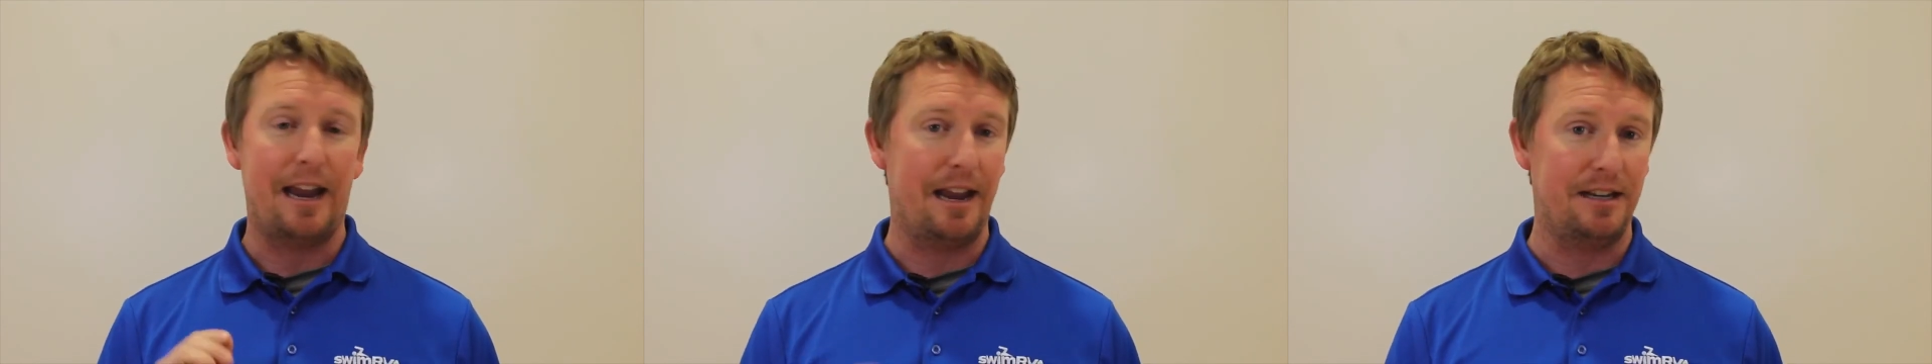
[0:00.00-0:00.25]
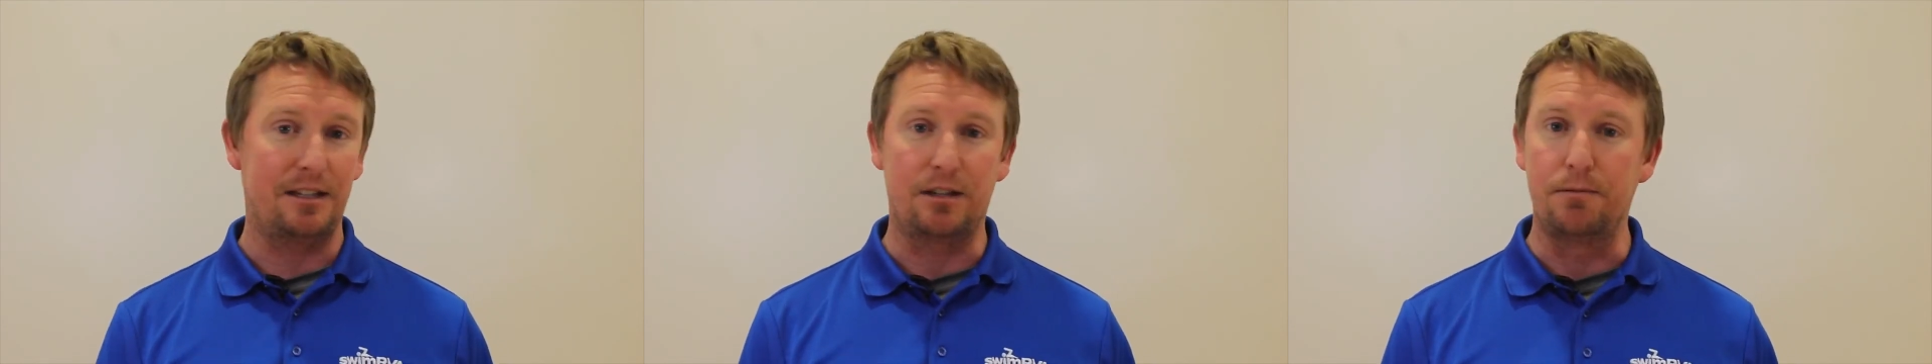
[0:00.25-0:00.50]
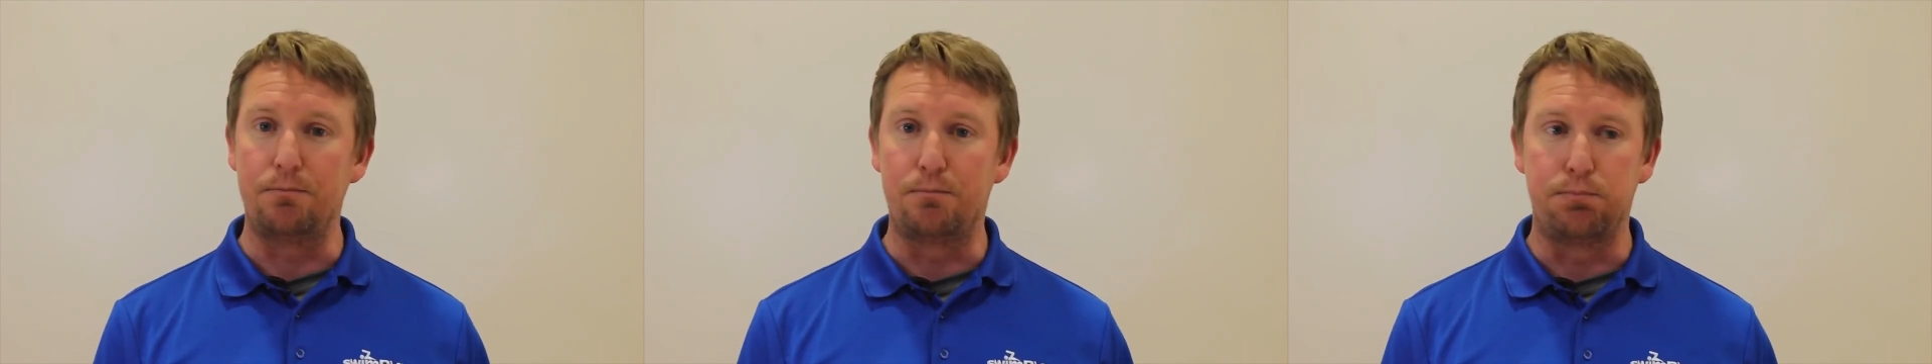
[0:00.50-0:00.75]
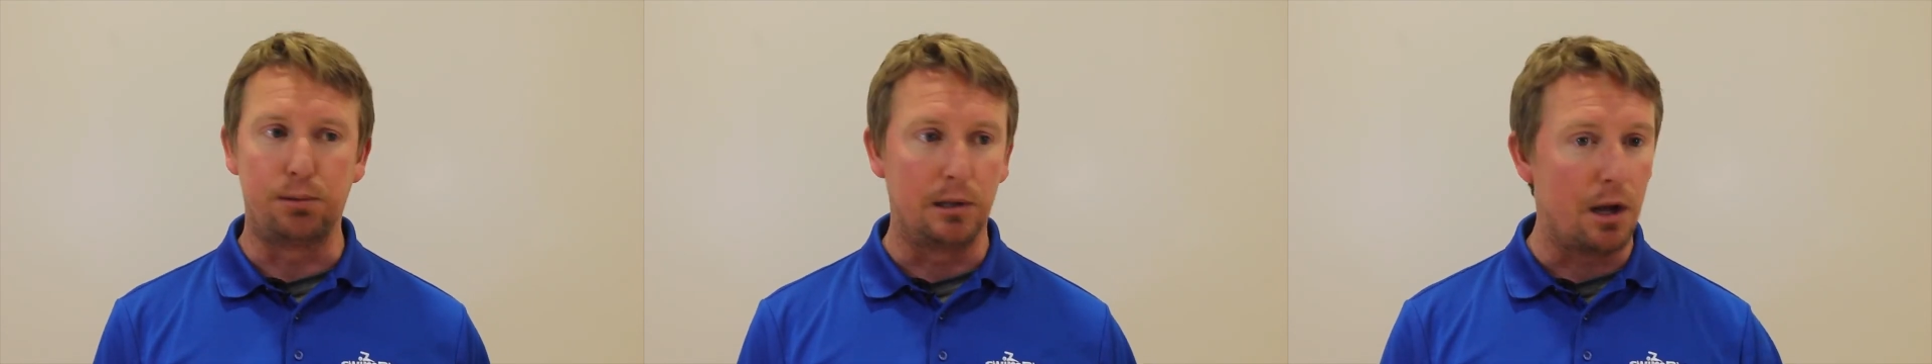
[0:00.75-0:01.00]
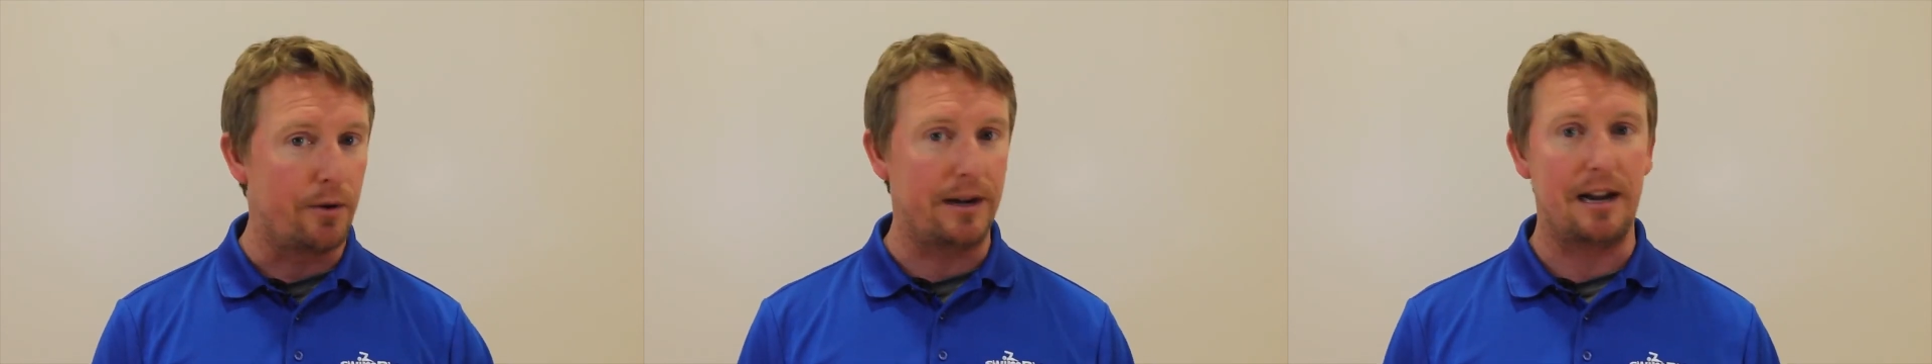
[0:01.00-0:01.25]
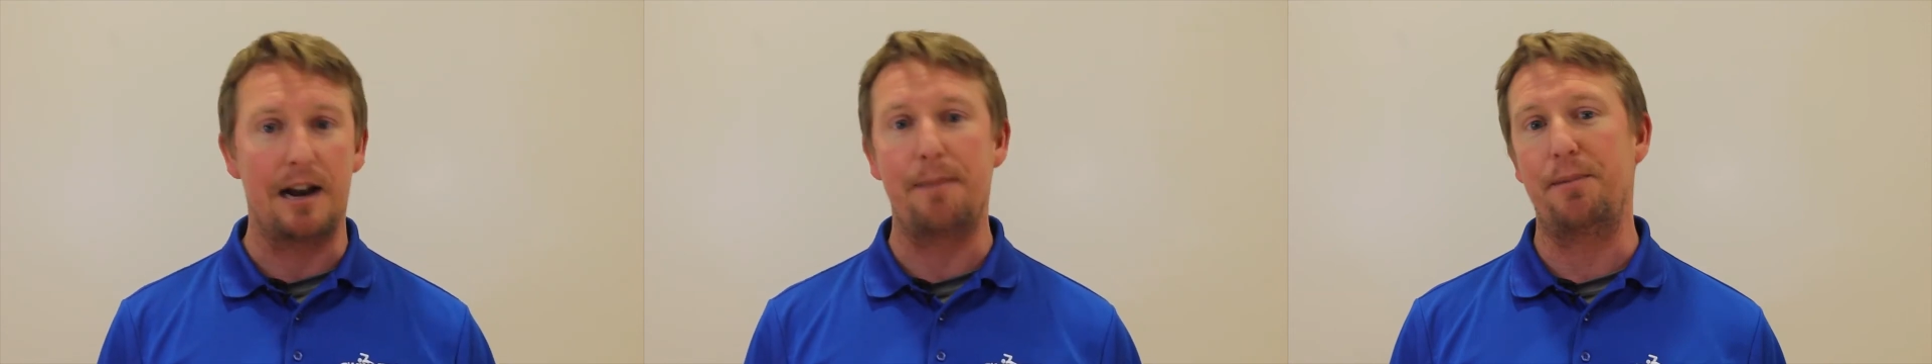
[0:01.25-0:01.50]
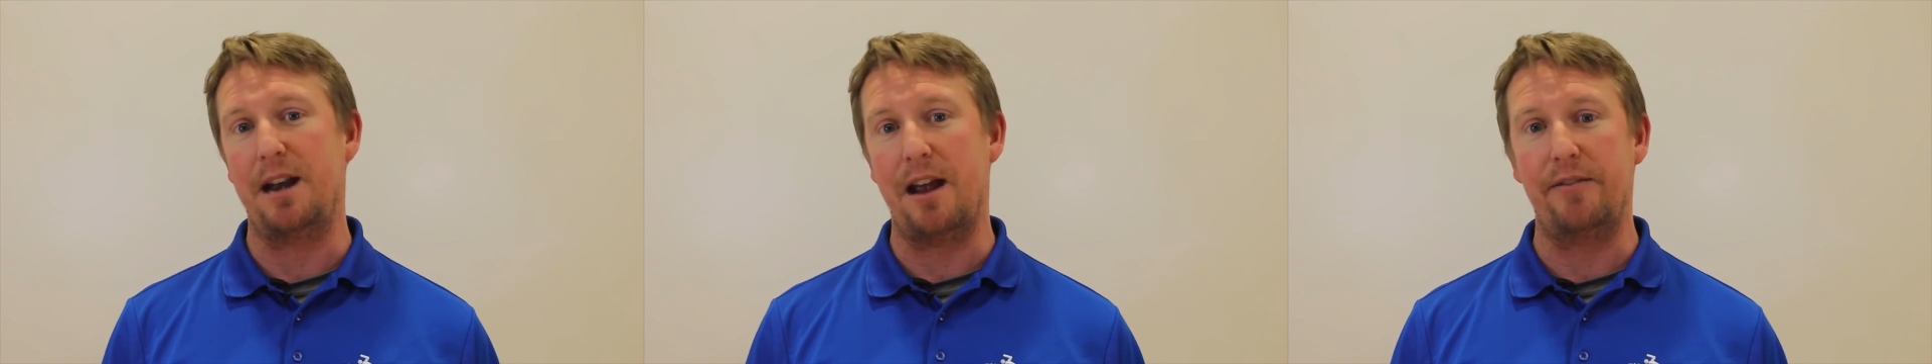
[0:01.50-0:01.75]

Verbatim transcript: and blowing it up in